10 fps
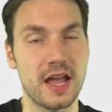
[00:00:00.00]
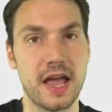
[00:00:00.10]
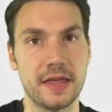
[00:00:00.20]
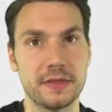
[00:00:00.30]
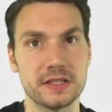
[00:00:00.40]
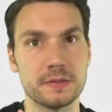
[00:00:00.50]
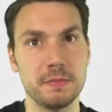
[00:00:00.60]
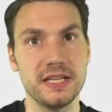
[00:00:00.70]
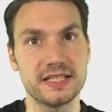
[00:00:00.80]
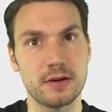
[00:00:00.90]

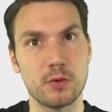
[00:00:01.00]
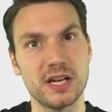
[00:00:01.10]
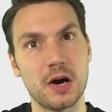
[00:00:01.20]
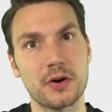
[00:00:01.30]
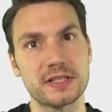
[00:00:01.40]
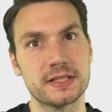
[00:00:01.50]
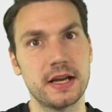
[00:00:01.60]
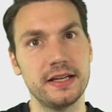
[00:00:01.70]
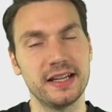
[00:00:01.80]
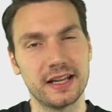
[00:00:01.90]
that we're now
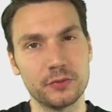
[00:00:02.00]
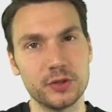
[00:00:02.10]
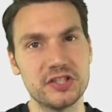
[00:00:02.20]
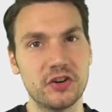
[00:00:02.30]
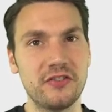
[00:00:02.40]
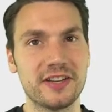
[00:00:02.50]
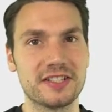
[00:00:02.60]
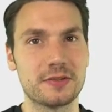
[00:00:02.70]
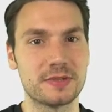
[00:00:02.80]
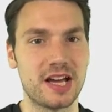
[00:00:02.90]
assigning and reserving
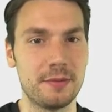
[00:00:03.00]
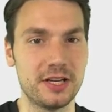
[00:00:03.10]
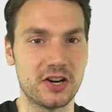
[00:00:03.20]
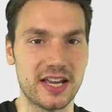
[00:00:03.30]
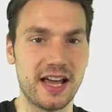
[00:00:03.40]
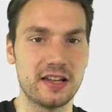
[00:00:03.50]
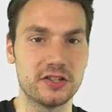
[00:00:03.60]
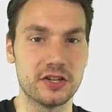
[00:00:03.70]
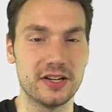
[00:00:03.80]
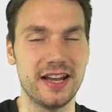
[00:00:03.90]
some time in our
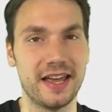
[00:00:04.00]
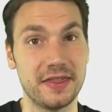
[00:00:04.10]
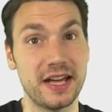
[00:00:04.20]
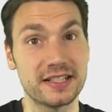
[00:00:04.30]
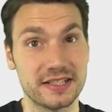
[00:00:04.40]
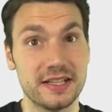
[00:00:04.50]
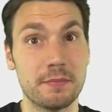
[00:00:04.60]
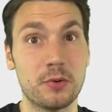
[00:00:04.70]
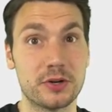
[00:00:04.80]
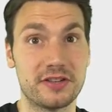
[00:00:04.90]
calendar. And that is the
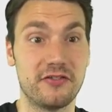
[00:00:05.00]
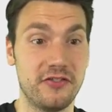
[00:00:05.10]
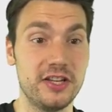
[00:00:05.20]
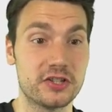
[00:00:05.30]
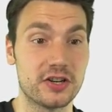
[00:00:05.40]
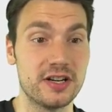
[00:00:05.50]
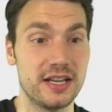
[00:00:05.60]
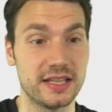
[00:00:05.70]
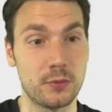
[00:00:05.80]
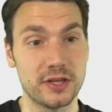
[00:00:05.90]
important feature
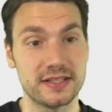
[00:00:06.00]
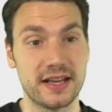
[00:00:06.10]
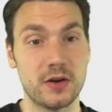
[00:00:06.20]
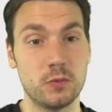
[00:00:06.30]
that we say,